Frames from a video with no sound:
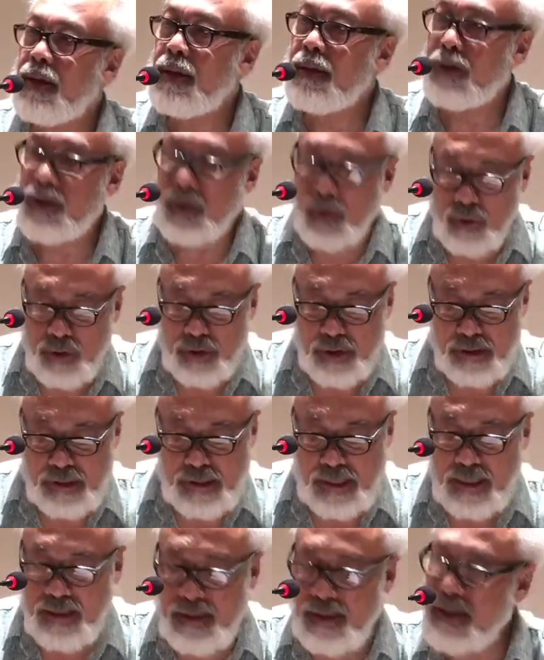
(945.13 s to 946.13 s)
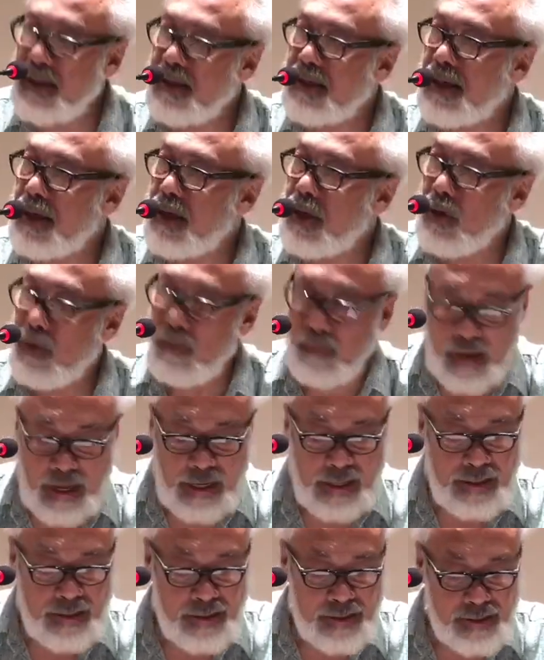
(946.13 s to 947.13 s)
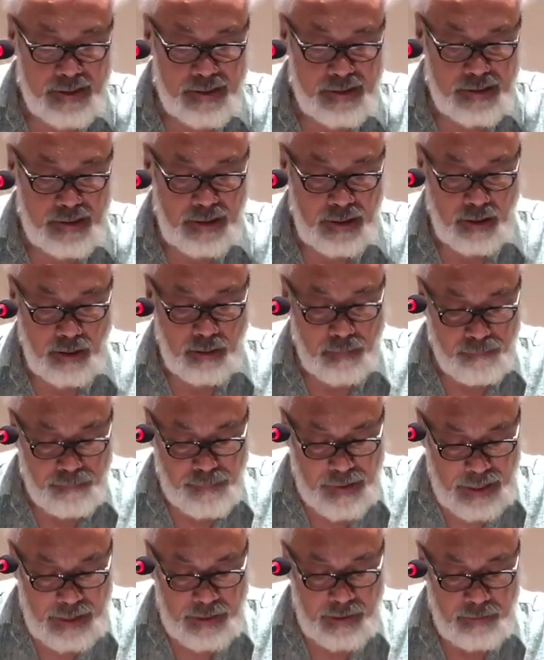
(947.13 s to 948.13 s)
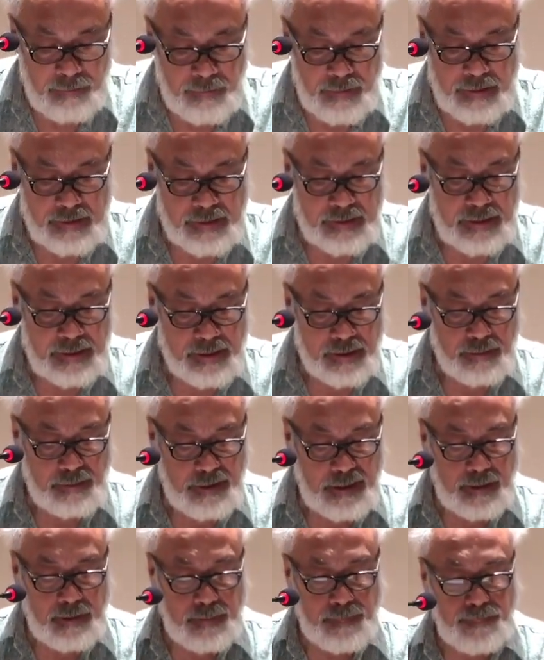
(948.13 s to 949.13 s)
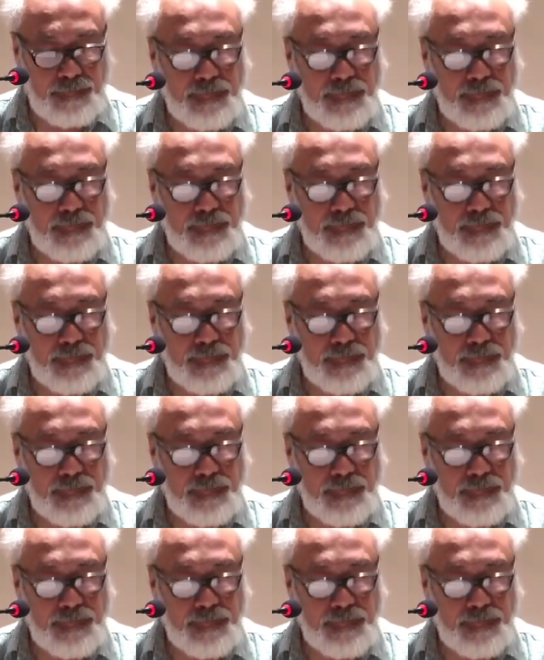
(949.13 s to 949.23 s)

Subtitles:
in social sciences and humanities, a comparative assessment.